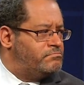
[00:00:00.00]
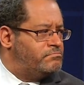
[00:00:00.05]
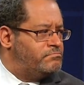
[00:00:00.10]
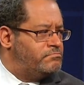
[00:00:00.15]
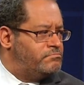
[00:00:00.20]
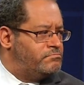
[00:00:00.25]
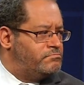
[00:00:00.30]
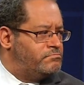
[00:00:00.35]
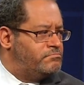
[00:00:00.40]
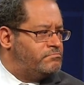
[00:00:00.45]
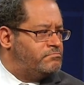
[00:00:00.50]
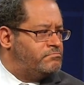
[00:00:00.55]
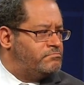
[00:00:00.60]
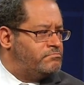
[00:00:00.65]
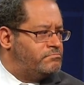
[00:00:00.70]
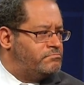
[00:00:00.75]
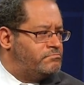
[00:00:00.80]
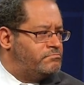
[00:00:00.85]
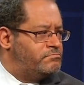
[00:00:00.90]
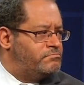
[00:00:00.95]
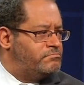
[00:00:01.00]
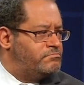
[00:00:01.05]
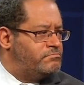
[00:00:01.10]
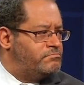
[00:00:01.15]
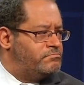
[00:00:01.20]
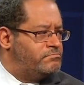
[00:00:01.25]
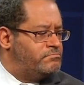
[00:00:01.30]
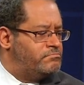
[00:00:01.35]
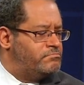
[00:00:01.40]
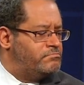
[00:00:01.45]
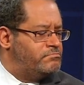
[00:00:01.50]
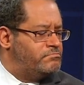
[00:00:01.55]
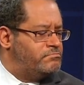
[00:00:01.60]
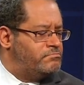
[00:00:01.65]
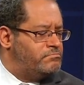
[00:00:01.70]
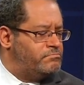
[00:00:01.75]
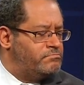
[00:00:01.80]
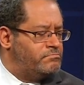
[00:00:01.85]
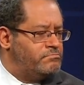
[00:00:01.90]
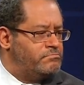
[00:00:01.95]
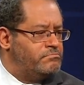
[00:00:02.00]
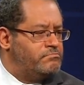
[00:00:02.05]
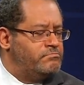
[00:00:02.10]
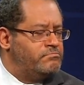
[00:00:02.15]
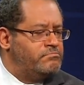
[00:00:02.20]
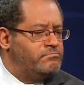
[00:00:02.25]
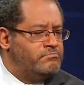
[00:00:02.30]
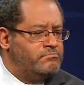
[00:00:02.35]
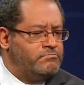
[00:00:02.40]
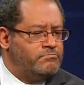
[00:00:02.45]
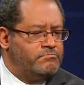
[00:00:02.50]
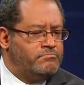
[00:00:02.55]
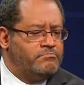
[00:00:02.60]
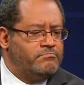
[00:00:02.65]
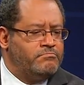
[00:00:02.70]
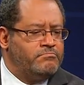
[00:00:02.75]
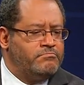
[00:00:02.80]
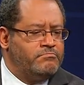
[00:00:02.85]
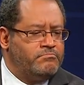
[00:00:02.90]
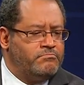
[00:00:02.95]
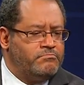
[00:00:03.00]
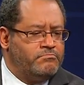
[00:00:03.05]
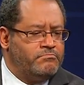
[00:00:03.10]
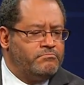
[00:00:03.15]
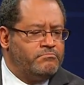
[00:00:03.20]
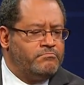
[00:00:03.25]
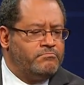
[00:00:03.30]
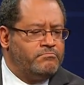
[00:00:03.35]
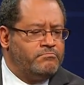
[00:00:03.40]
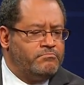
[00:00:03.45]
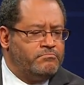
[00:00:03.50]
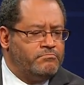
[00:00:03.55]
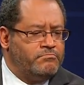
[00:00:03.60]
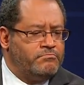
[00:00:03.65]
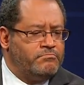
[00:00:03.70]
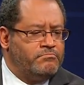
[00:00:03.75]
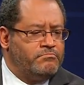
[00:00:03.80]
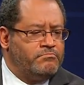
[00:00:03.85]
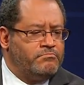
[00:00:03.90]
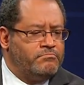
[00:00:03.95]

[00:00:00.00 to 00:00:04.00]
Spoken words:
The person shown says nothing.